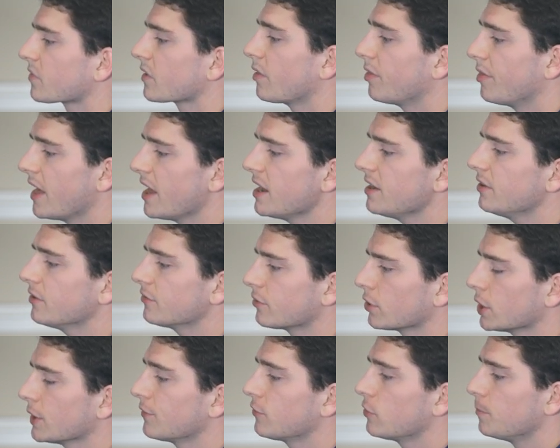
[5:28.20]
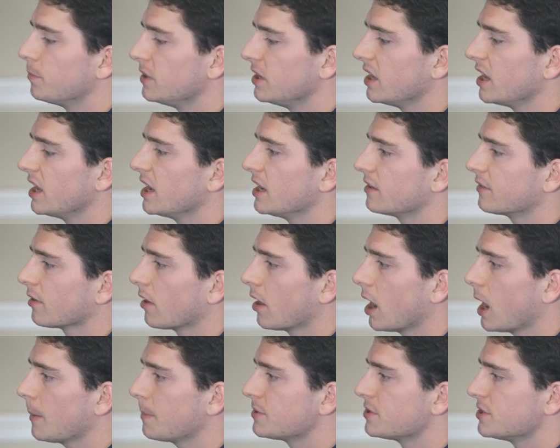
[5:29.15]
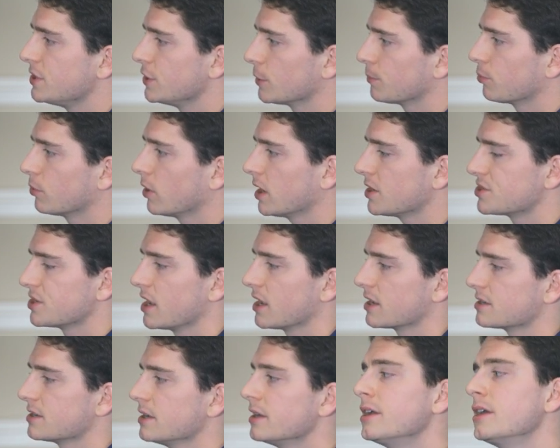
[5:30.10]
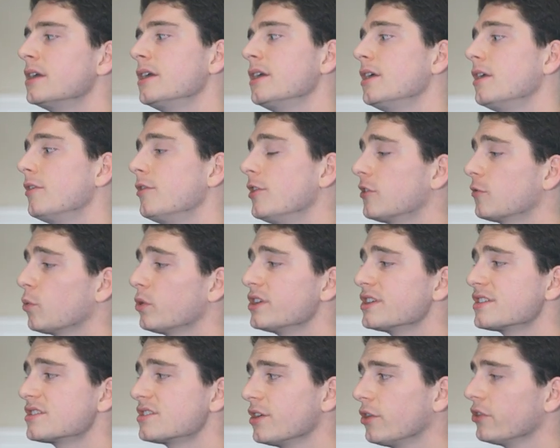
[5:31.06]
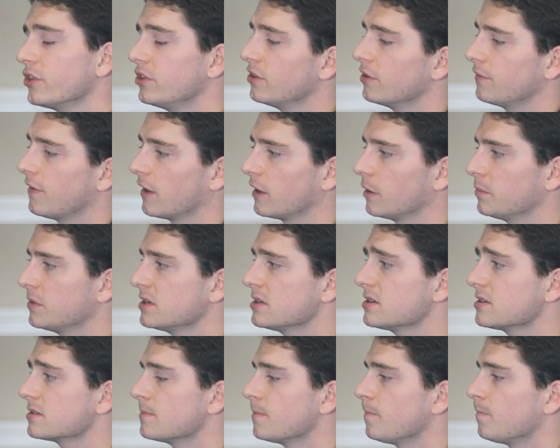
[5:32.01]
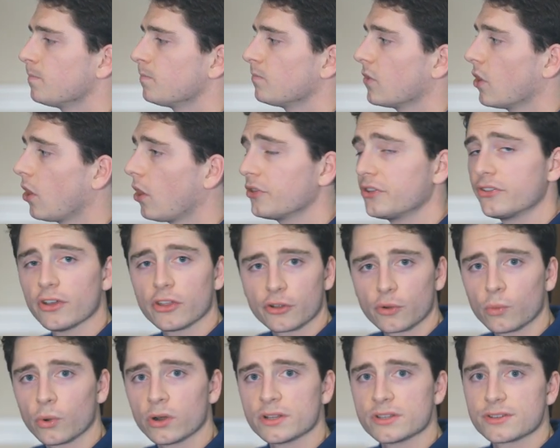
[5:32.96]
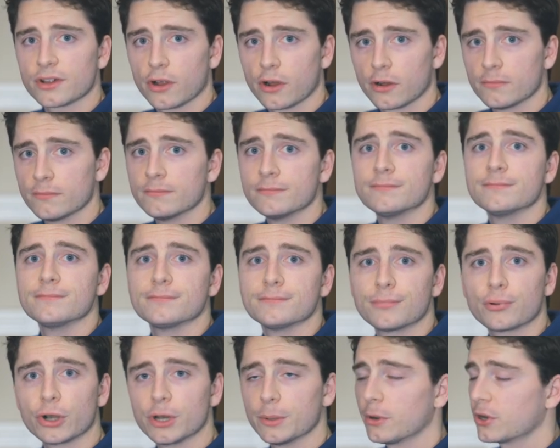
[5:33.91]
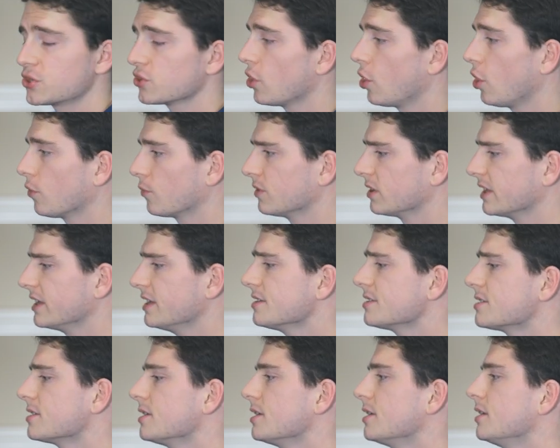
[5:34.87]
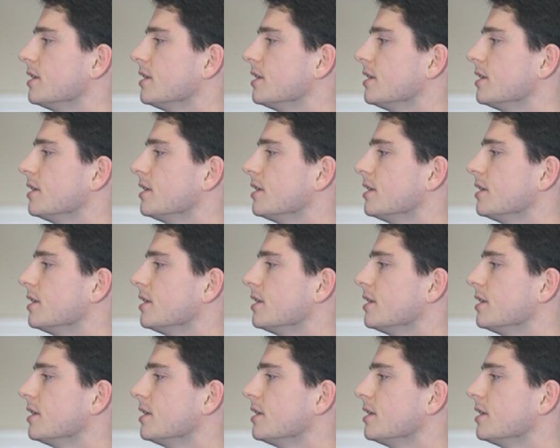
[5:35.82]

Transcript: They deserve to be a top tier project. This one is still in development. All these other ones are pretty much all released.